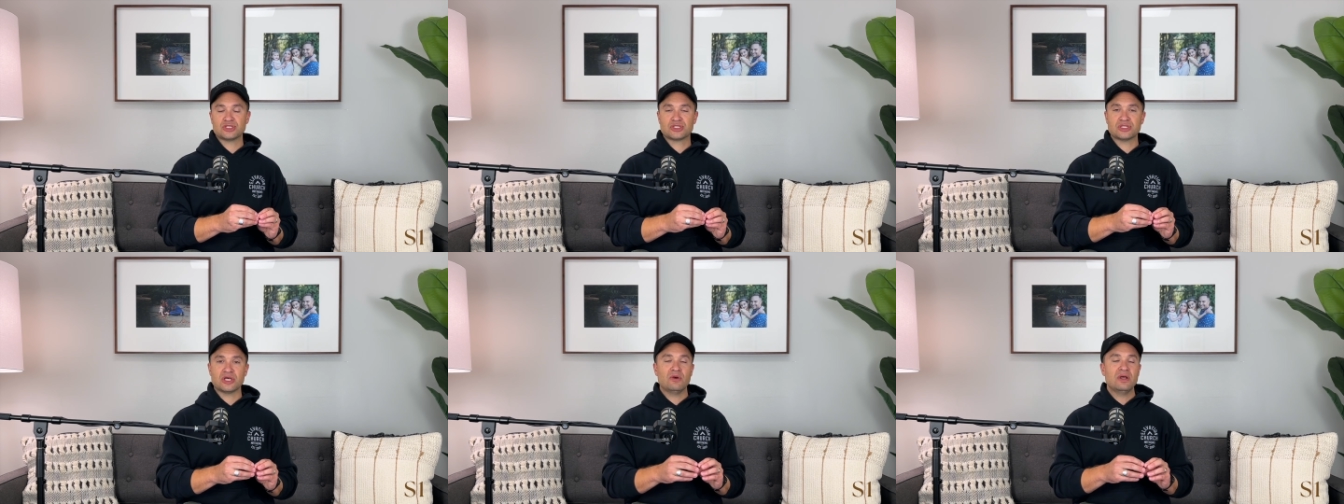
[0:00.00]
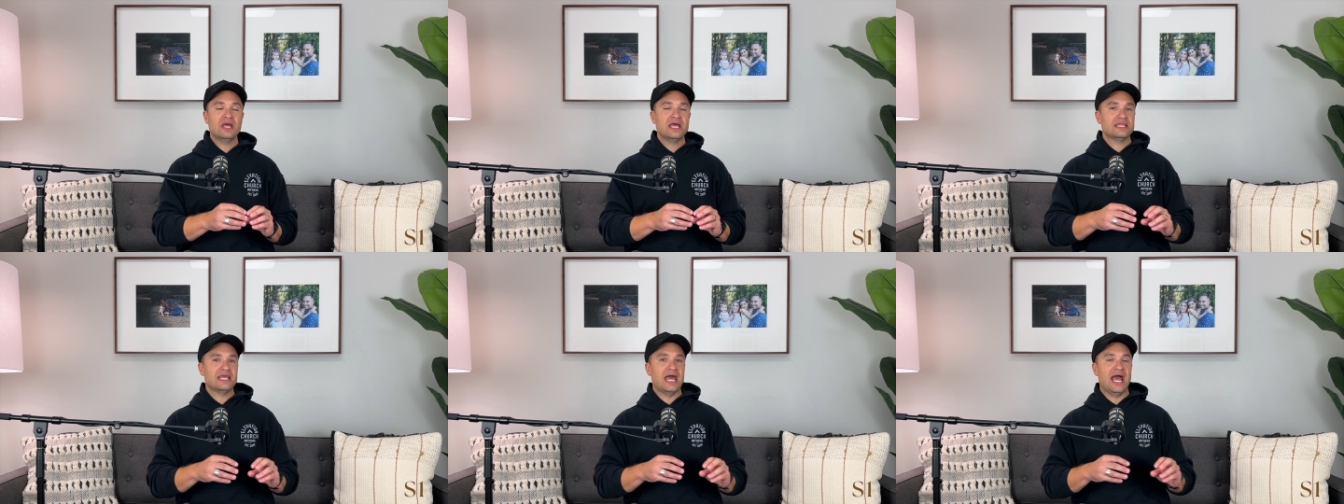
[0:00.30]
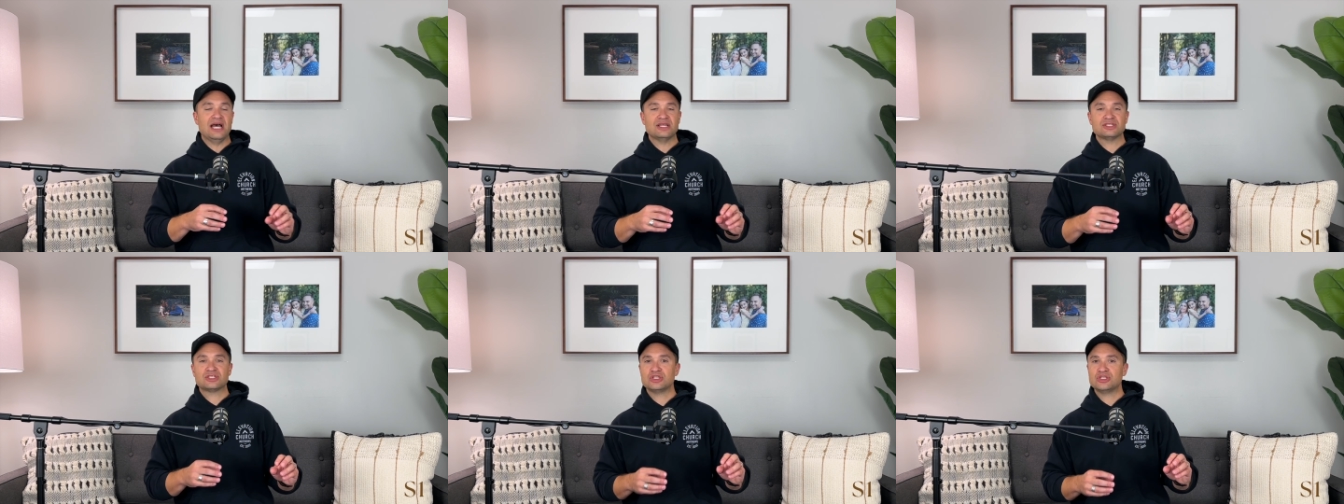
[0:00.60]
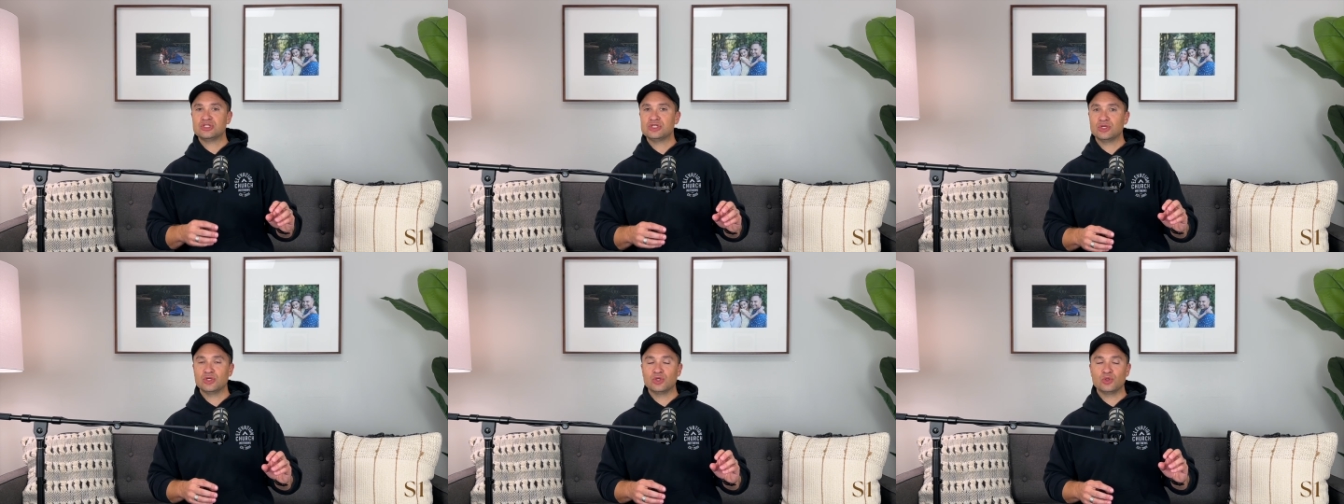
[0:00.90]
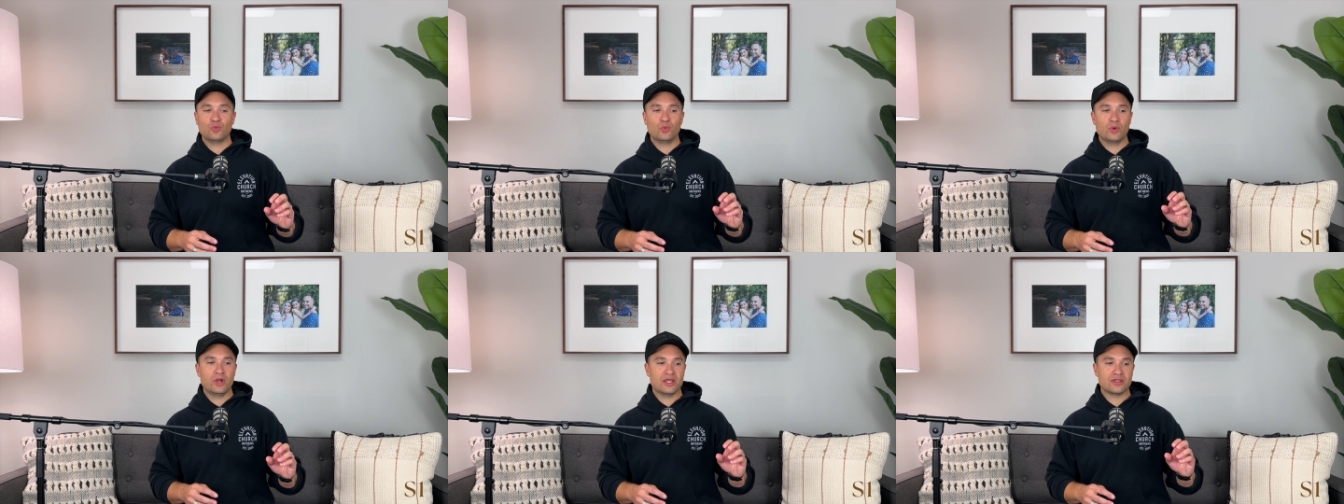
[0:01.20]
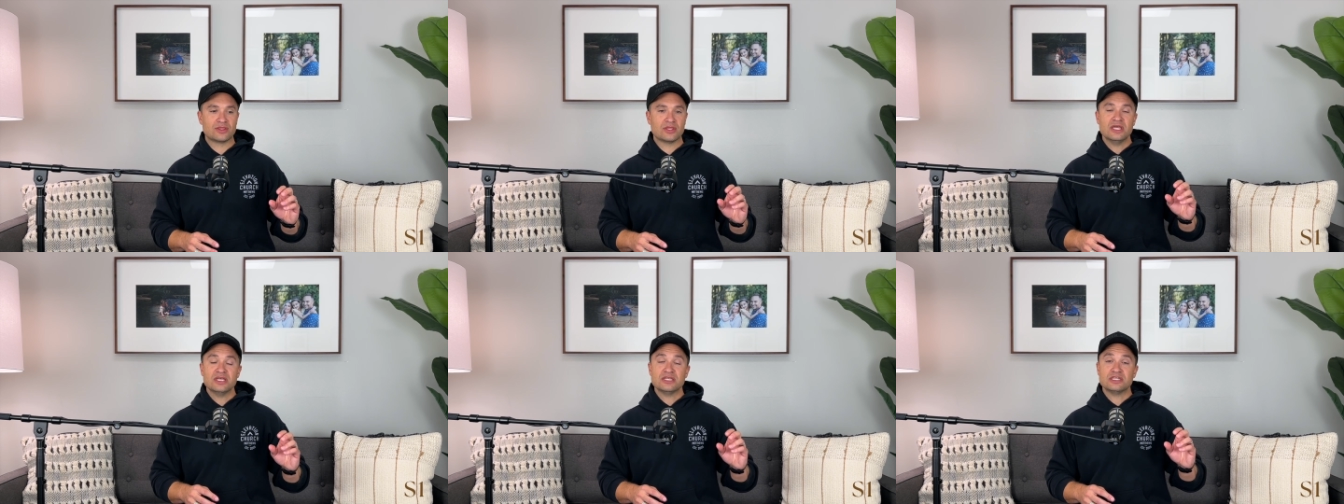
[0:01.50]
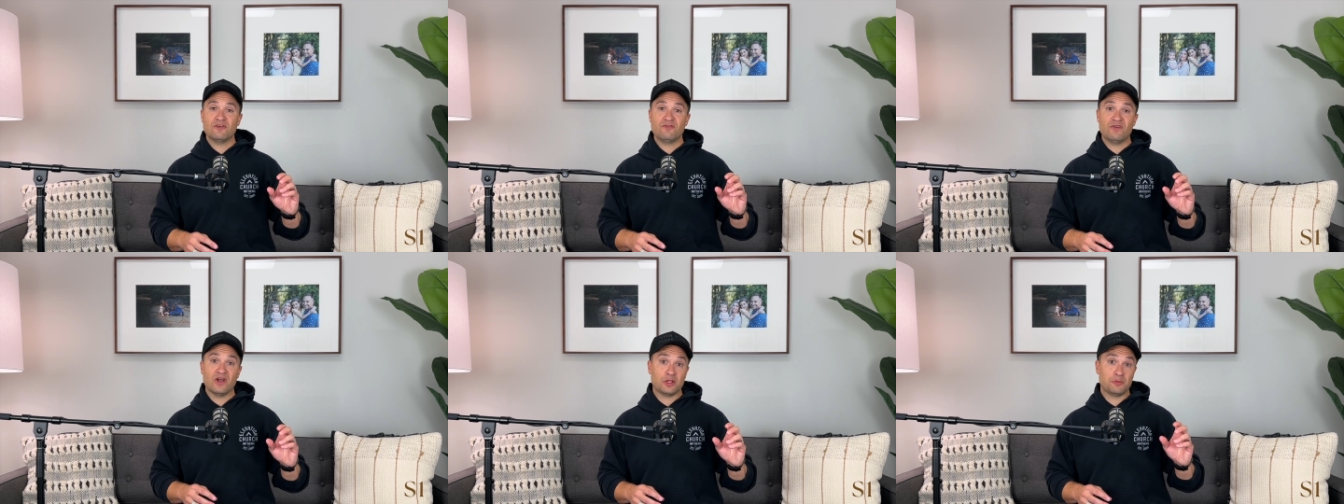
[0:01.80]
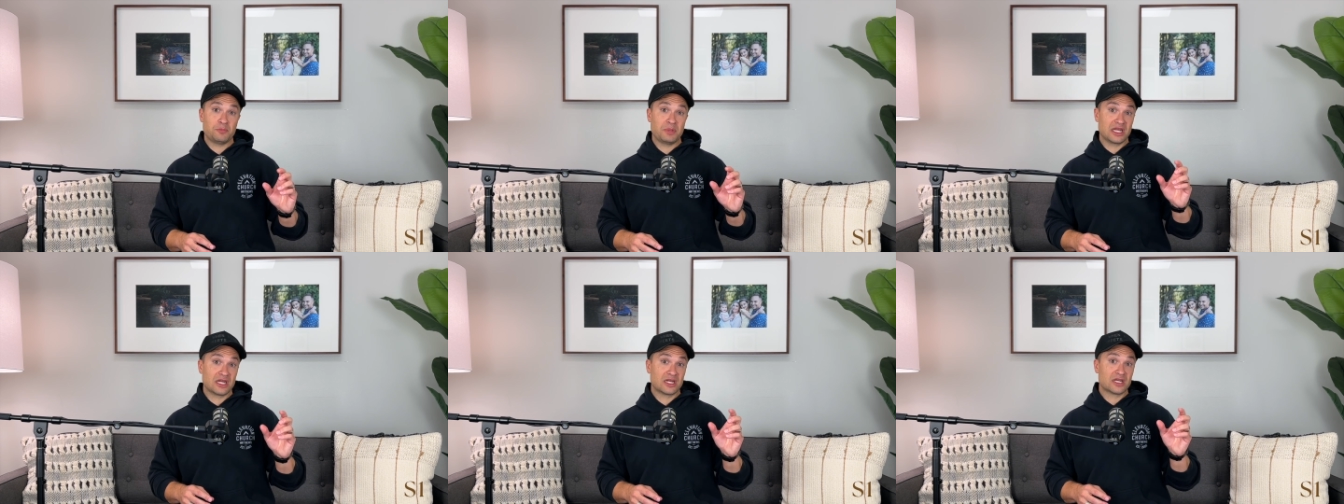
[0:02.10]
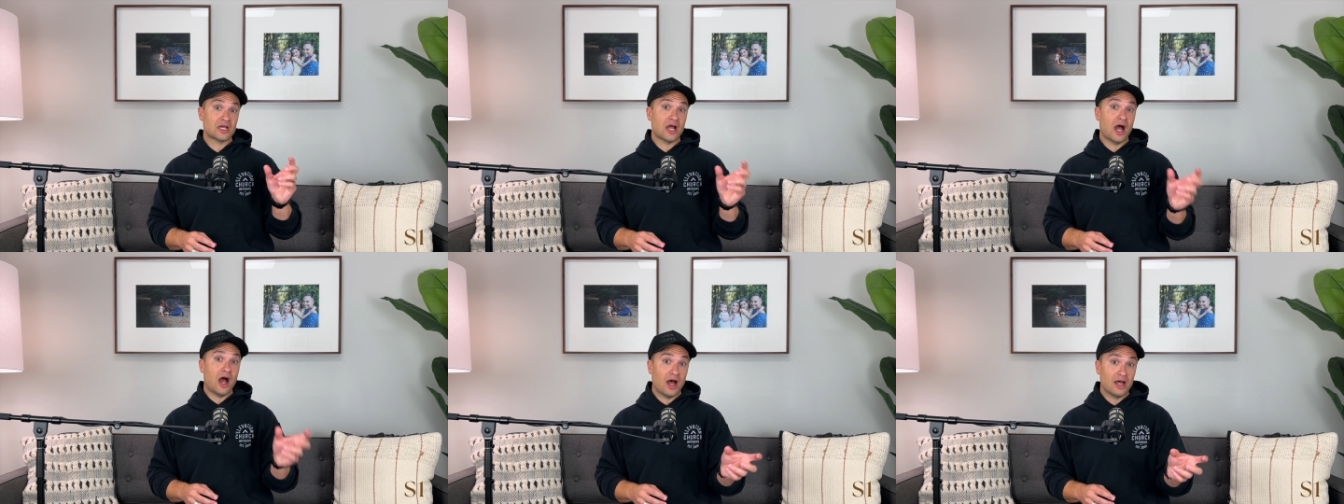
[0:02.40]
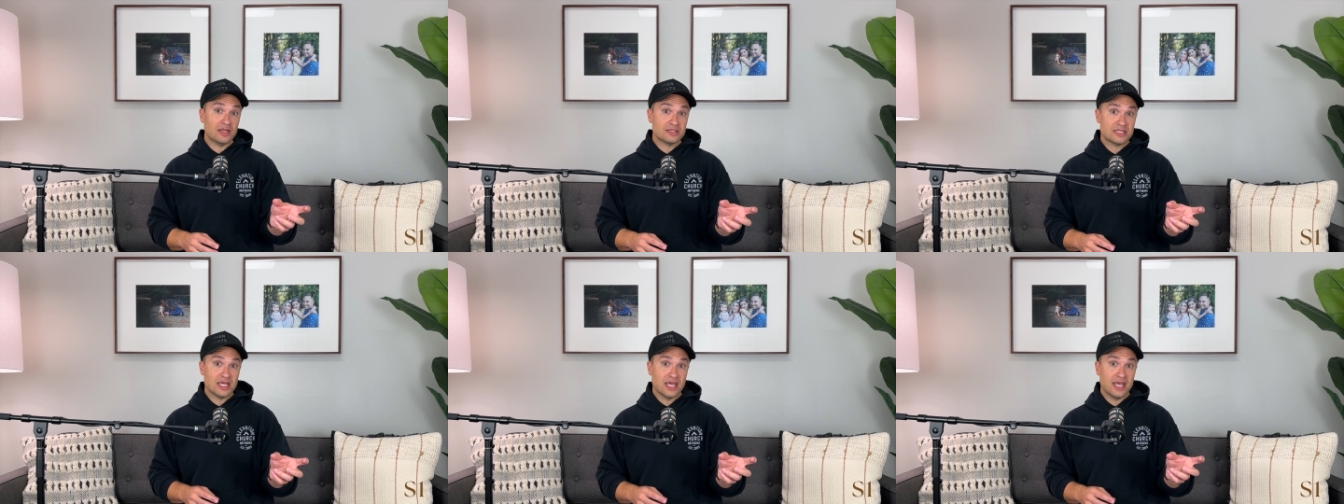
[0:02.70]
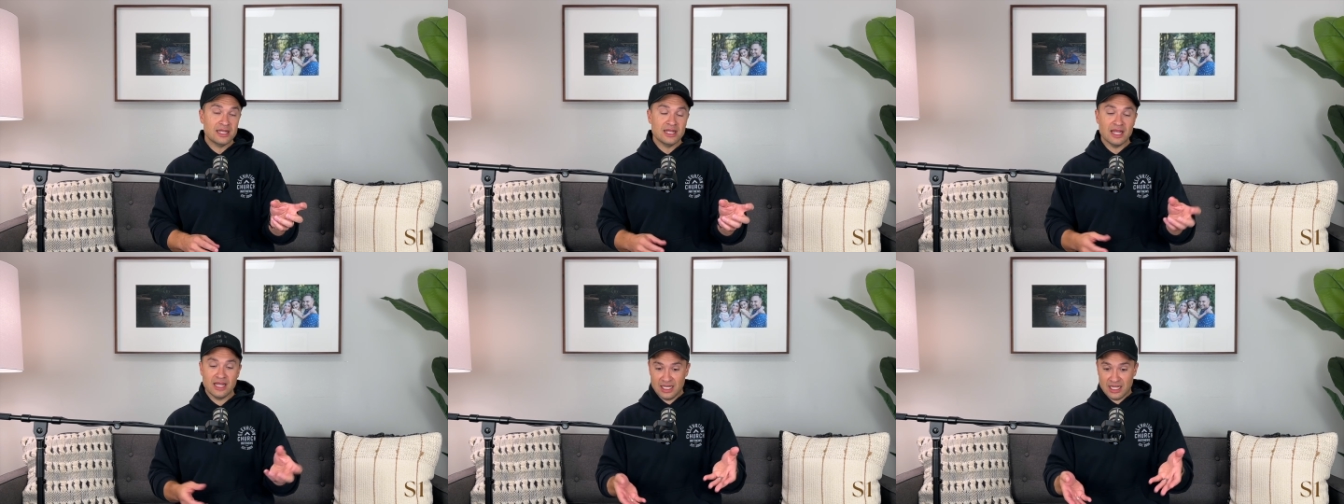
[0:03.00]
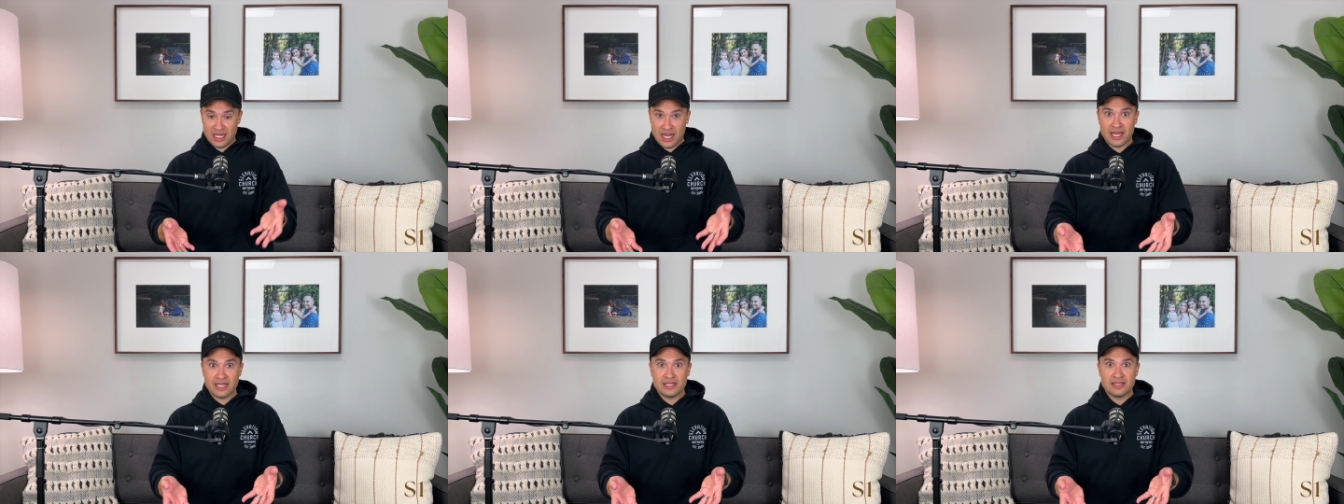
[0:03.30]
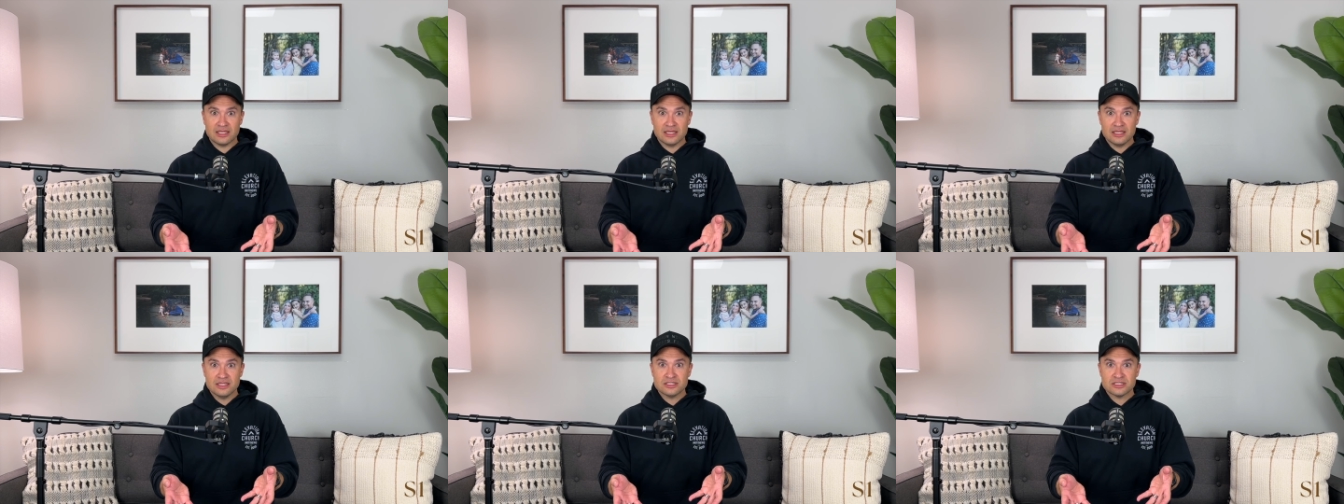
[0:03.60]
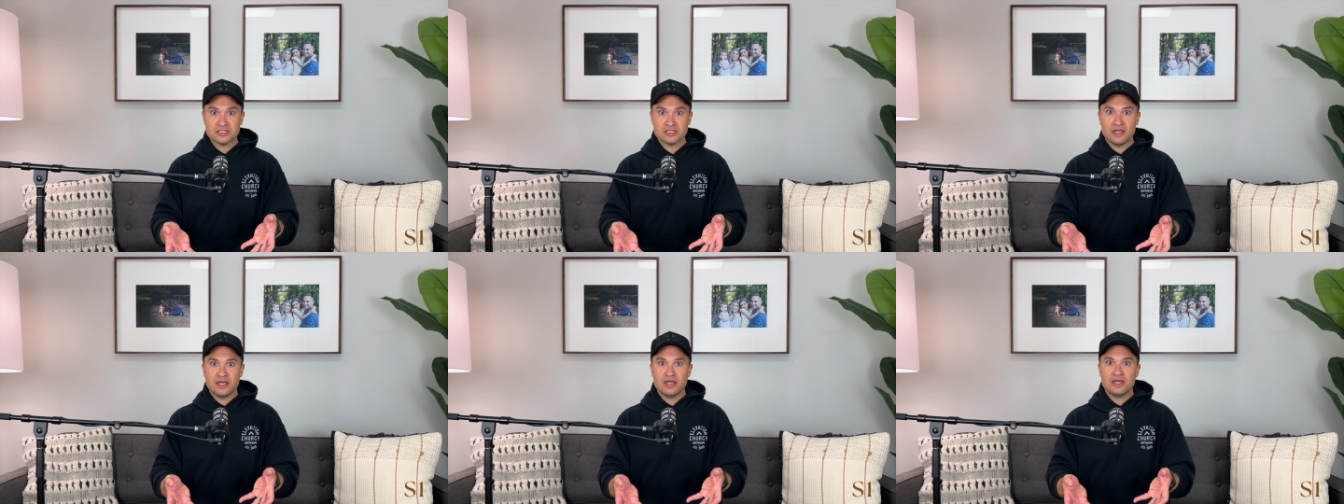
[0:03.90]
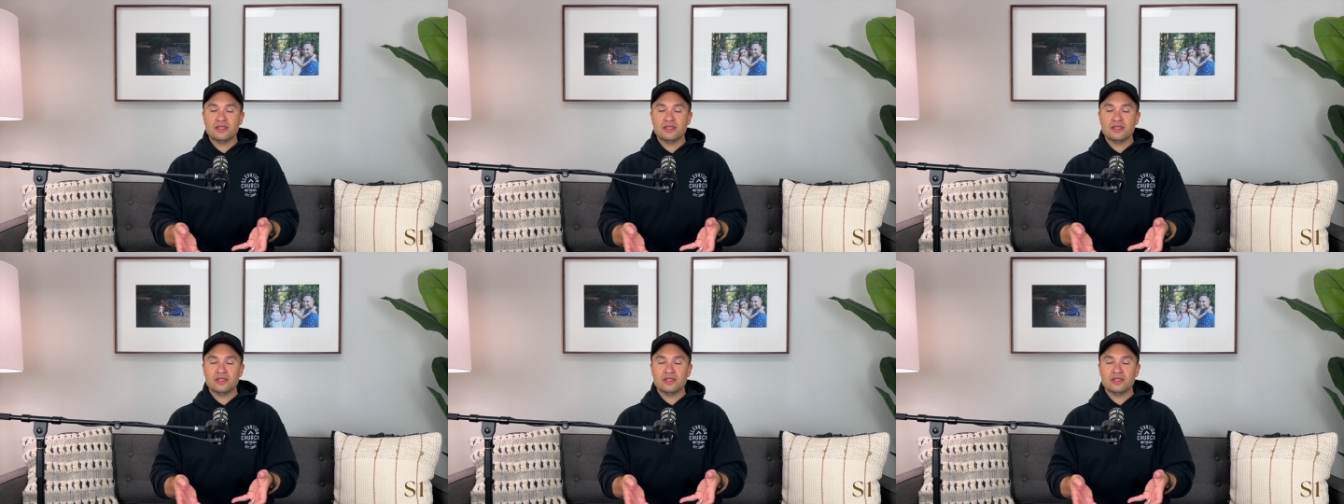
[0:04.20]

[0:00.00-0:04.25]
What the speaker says: So that has to do with developing content like this